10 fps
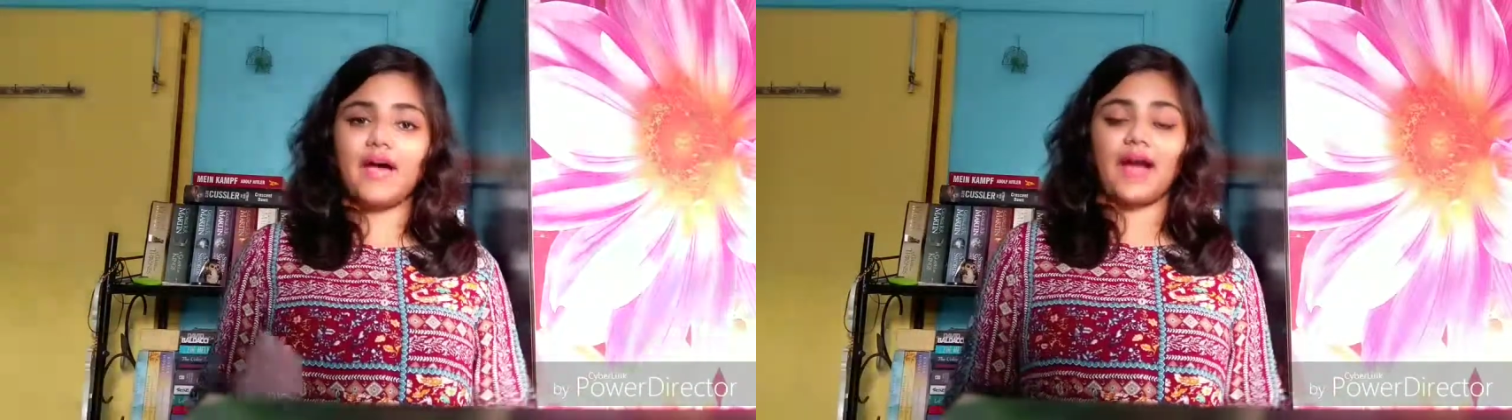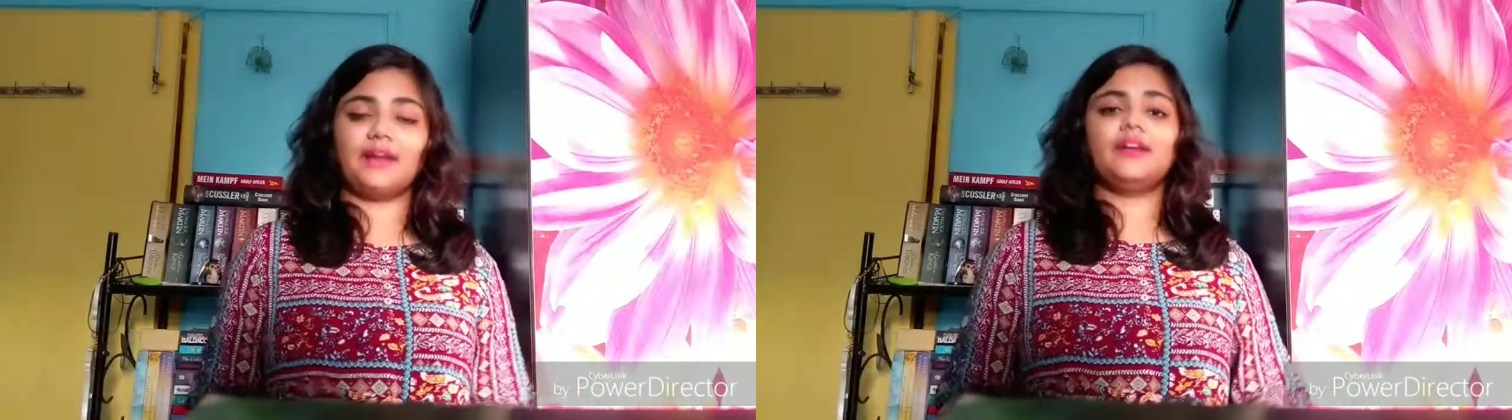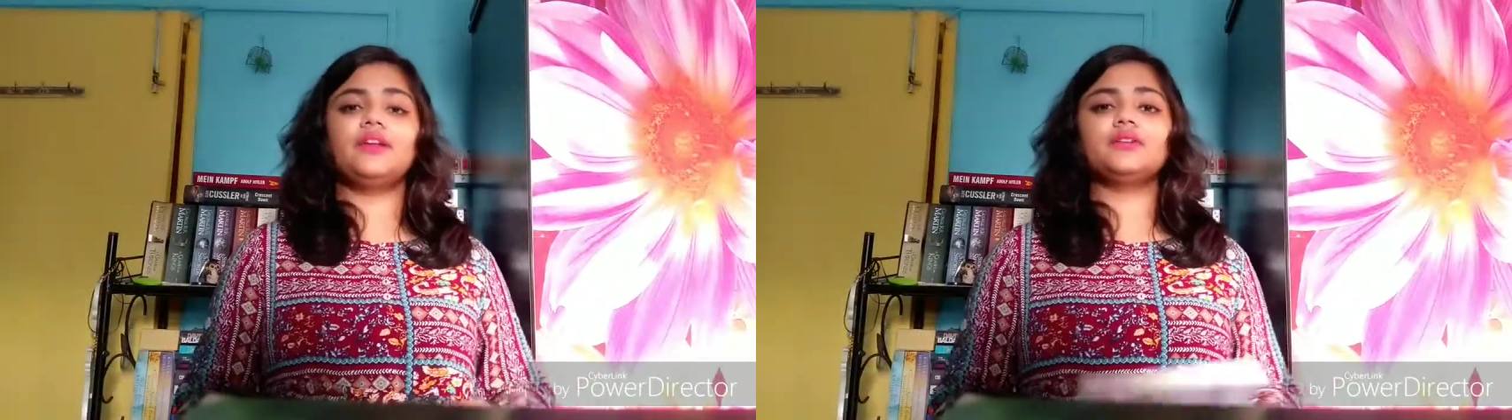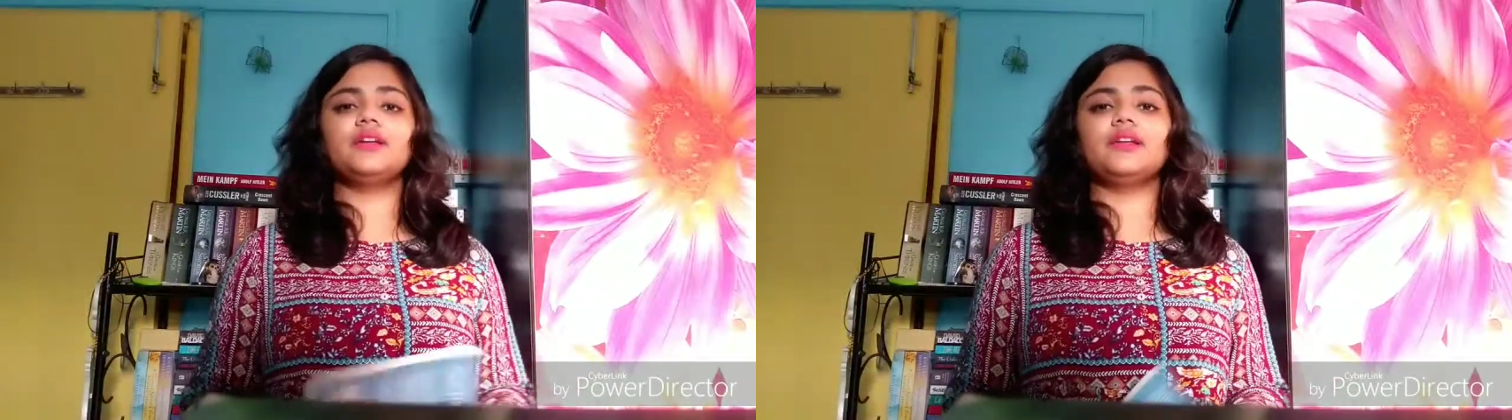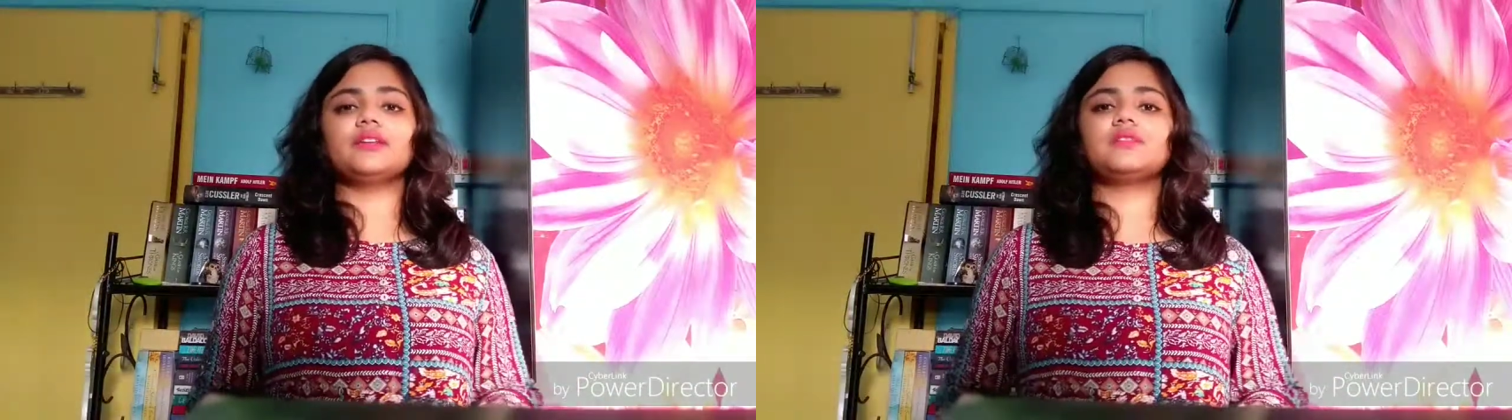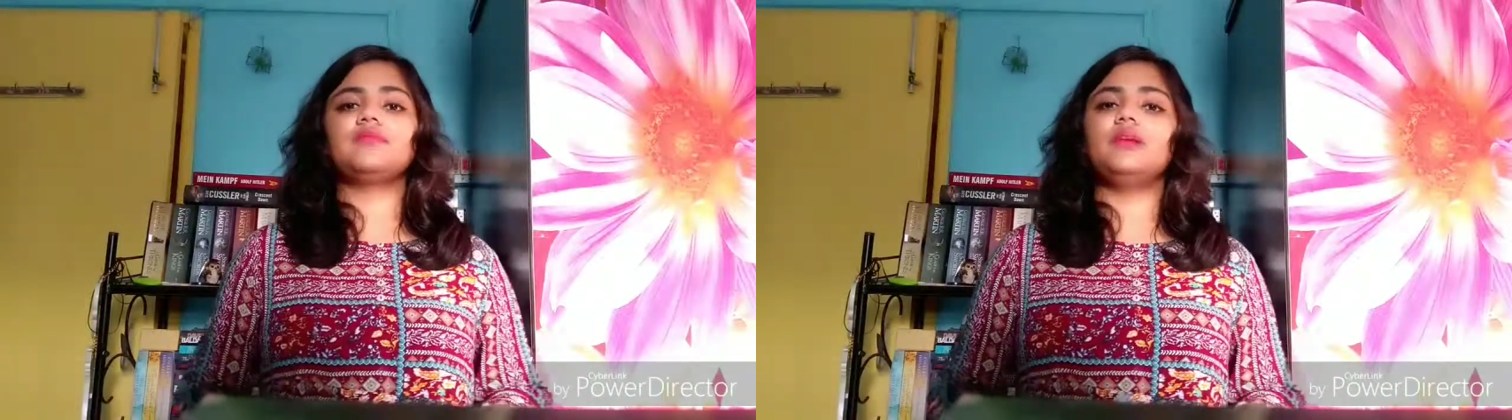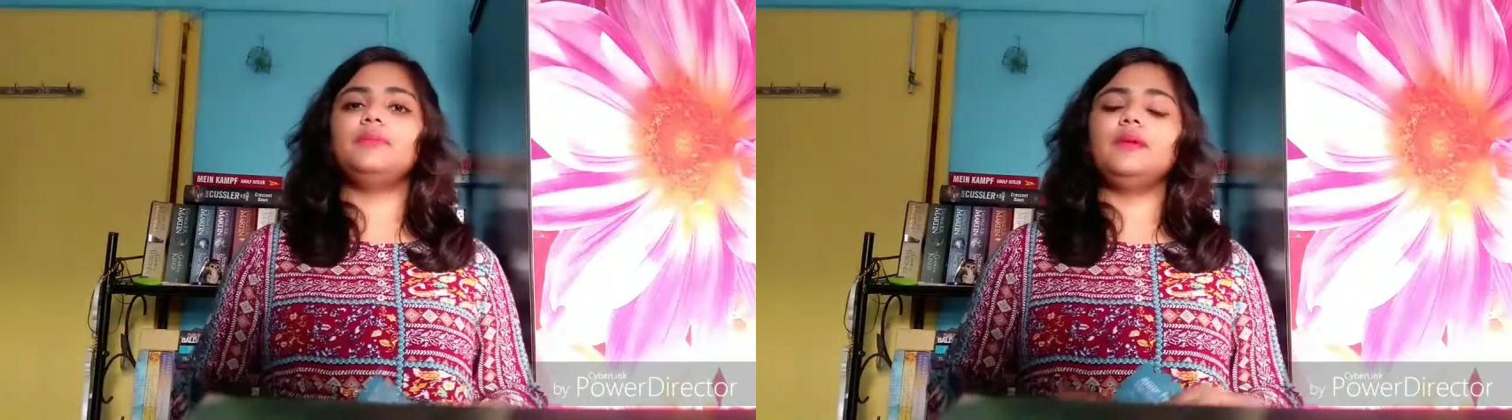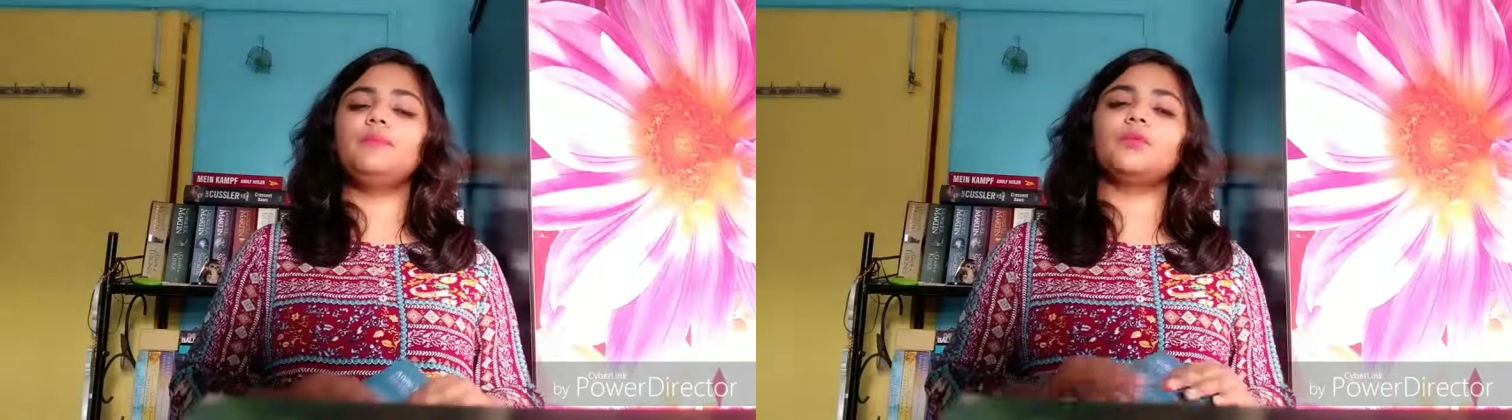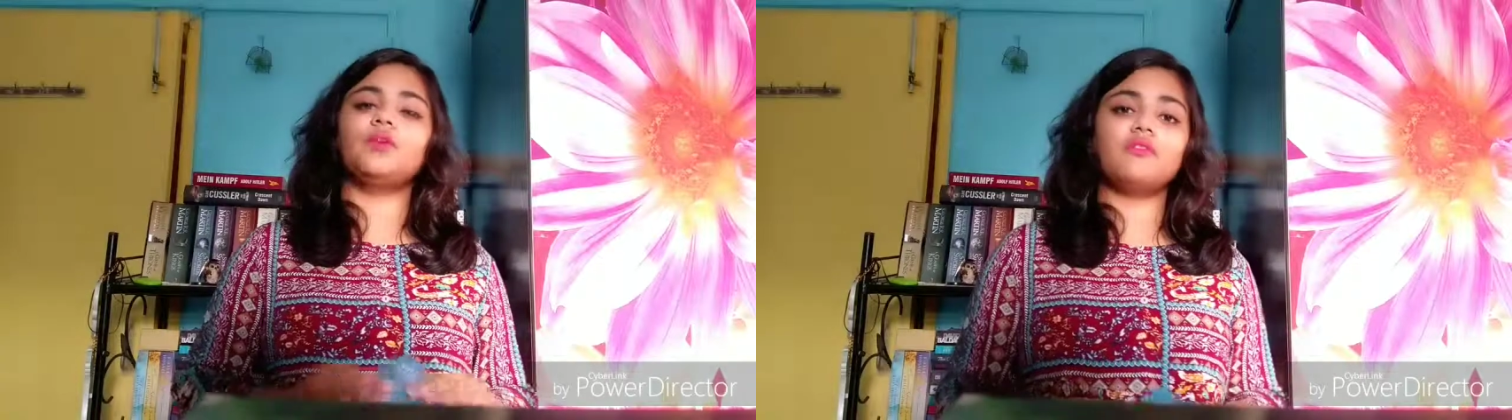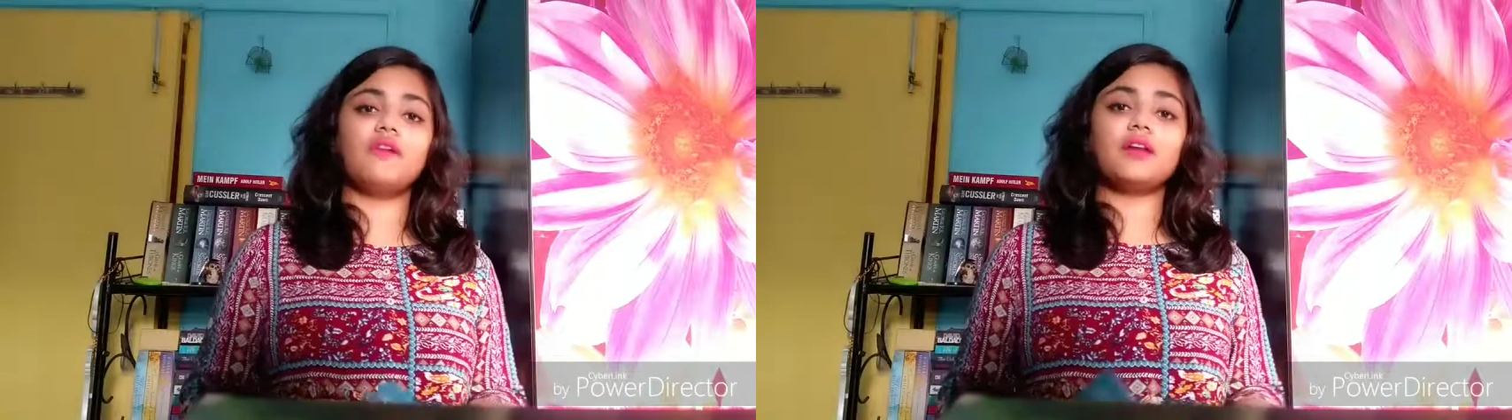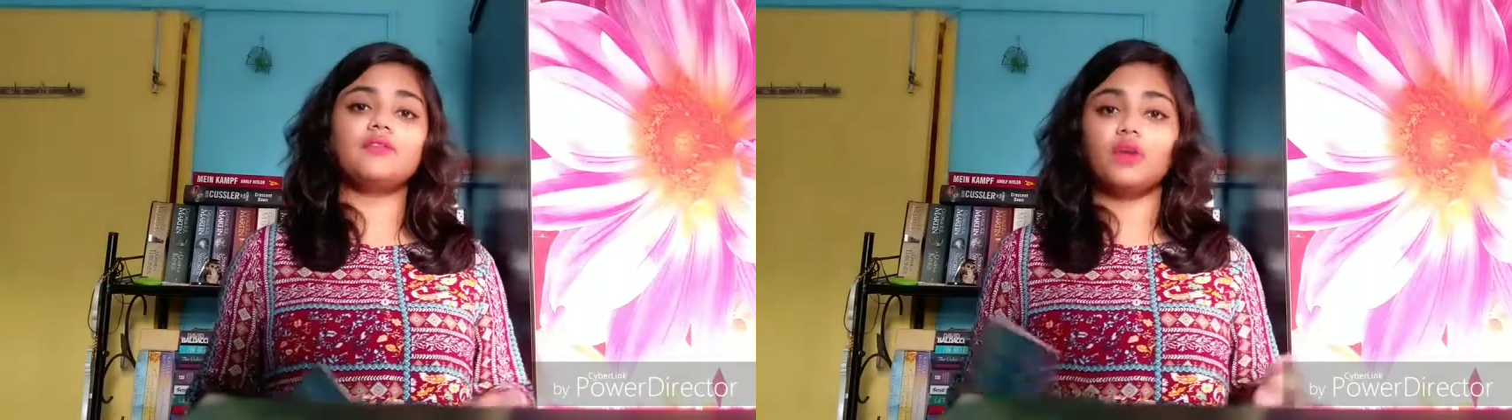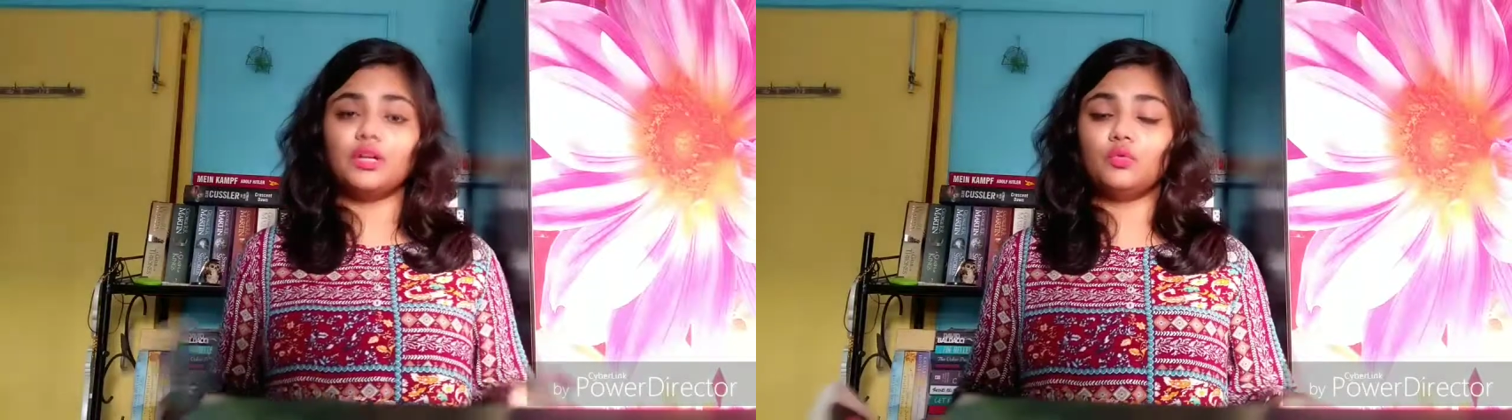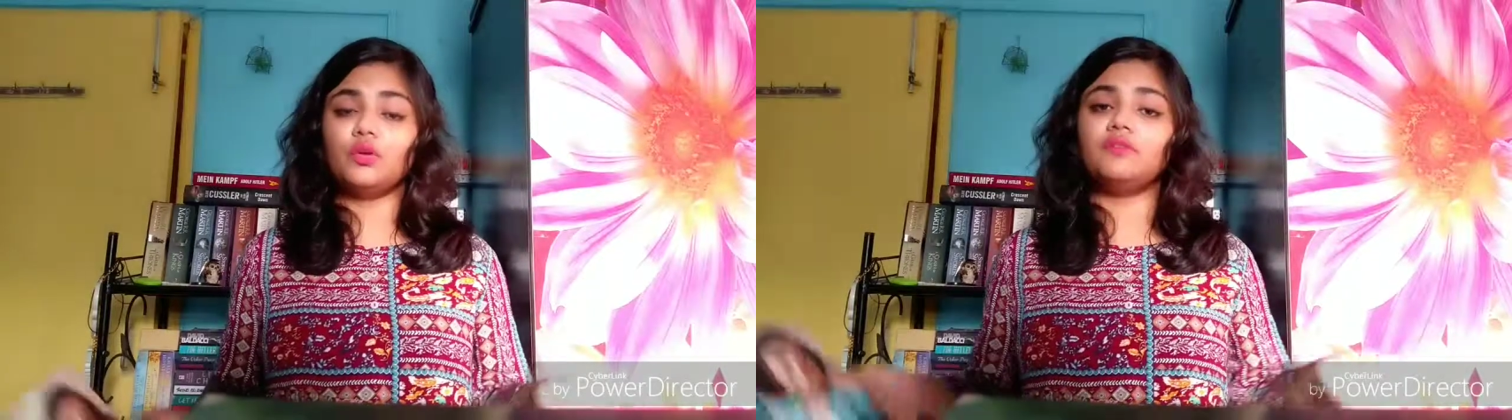added into the list will be perfect for you